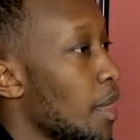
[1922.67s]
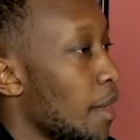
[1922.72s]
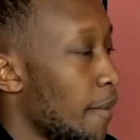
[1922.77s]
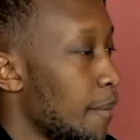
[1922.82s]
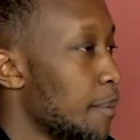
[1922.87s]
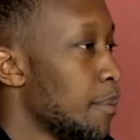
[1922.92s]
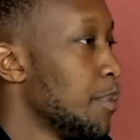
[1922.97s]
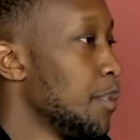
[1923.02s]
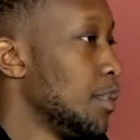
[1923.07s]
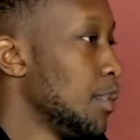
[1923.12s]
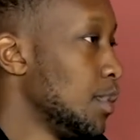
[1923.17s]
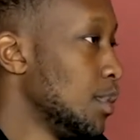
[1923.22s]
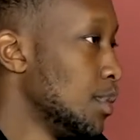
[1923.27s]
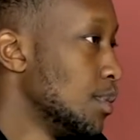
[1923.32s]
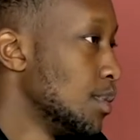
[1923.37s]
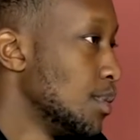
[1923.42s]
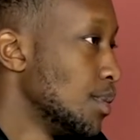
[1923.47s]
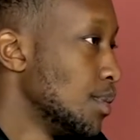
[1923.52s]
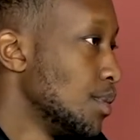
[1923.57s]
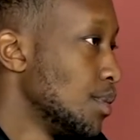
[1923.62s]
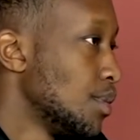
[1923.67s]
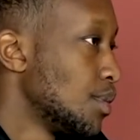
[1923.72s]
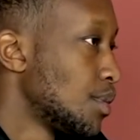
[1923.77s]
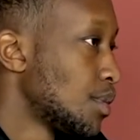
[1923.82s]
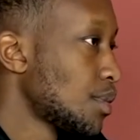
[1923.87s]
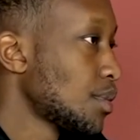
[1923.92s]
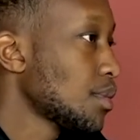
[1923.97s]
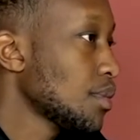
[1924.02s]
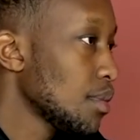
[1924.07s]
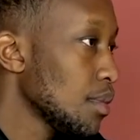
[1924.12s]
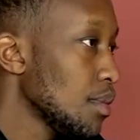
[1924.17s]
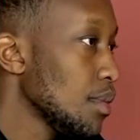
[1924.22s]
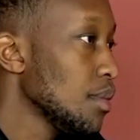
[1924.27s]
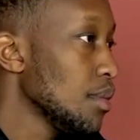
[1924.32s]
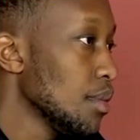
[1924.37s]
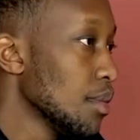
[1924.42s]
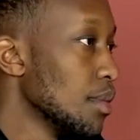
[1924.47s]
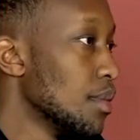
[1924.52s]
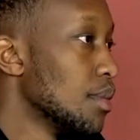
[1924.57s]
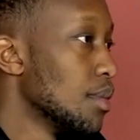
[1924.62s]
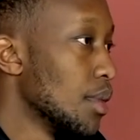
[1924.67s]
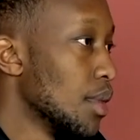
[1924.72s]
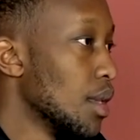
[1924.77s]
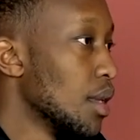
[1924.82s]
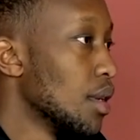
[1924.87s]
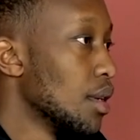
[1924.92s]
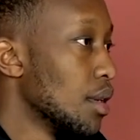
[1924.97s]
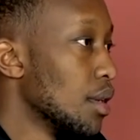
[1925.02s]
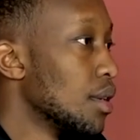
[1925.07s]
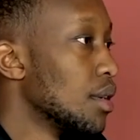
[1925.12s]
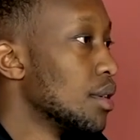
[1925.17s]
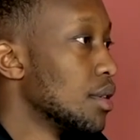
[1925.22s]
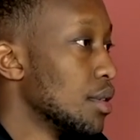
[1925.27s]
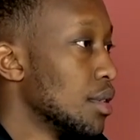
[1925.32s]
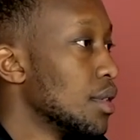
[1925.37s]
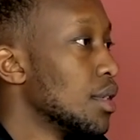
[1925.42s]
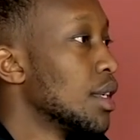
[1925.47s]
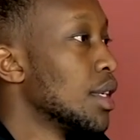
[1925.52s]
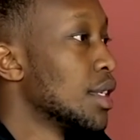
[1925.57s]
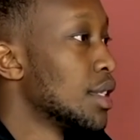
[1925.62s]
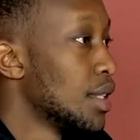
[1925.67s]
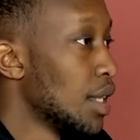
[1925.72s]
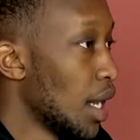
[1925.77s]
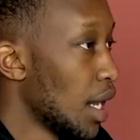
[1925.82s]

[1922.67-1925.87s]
It's like the momentum and it comes from the consistency.